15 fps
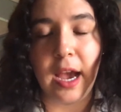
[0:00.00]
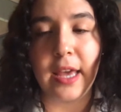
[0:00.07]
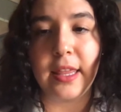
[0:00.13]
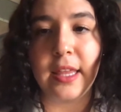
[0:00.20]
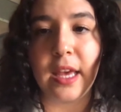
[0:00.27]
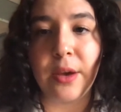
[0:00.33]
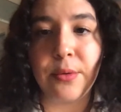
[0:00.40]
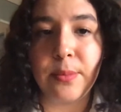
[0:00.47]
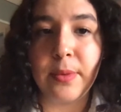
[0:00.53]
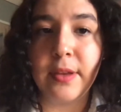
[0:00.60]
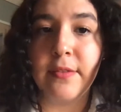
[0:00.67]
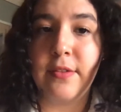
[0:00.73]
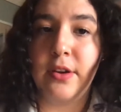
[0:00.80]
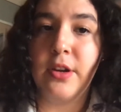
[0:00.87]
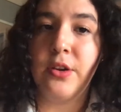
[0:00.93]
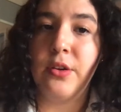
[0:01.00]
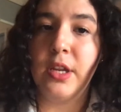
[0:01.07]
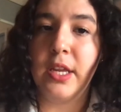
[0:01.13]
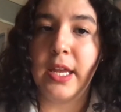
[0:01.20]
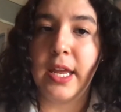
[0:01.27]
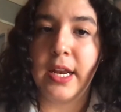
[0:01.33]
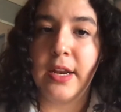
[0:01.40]
I think I would be a very
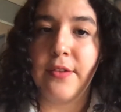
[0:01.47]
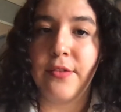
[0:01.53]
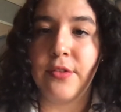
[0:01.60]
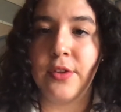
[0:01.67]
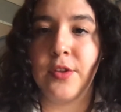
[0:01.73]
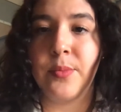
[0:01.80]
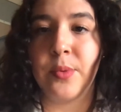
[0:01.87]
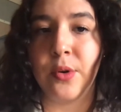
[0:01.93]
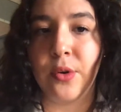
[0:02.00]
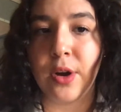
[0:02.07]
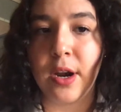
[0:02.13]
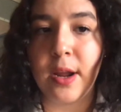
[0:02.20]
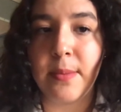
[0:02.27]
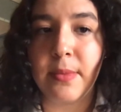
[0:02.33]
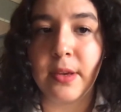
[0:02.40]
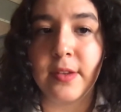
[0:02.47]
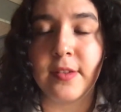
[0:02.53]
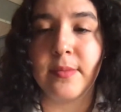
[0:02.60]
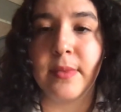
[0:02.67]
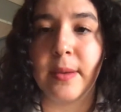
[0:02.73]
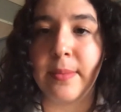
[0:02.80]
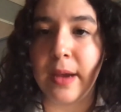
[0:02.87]
unique candidate for this program because
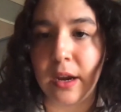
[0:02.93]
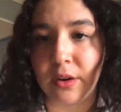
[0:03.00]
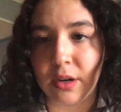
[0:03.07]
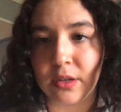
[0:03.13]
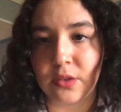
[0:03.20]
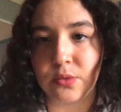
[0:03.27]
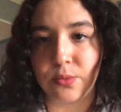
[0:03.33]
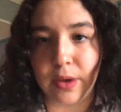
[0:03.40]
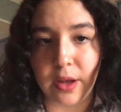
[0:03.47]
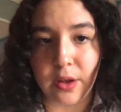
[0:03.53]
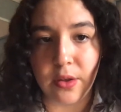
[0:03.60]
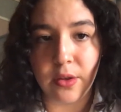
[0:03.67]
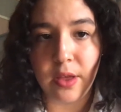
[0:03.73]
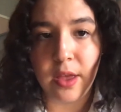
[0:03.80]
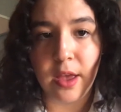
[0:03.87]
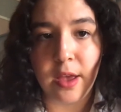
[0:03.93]
of my background as well.